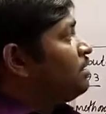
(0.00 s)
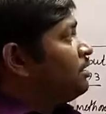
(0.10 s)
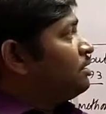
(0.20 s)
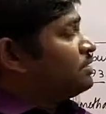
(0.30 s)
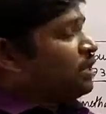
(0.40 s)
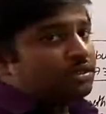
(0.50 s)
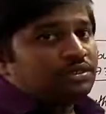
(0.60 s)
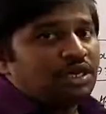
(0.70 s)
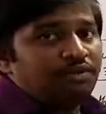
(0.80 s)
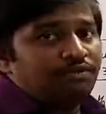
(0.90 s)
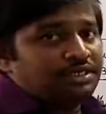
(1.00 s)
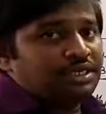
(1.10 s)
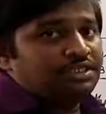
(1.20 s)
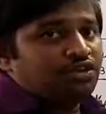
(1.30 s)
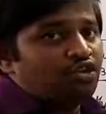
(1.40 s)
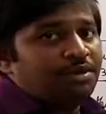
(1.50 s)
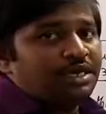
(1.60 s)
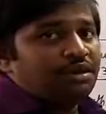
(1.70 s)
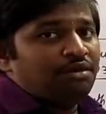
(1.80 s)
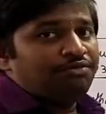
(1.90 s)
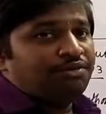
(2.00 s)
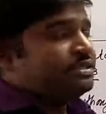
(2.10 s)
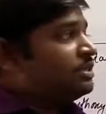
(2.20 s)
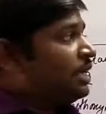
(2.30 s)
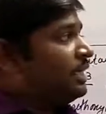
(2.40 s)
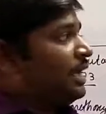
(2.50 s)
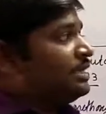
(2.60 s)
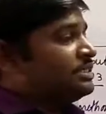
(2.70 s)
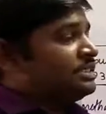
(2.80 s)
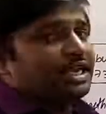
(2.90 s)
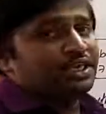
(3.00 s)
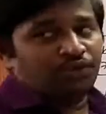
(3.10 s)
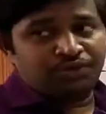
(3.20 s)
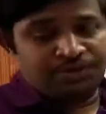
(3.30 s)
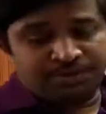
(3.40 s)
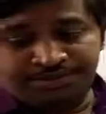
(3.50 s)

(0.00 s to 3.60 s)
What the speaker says: solvent, that is solubility of these aldehydes and ketones.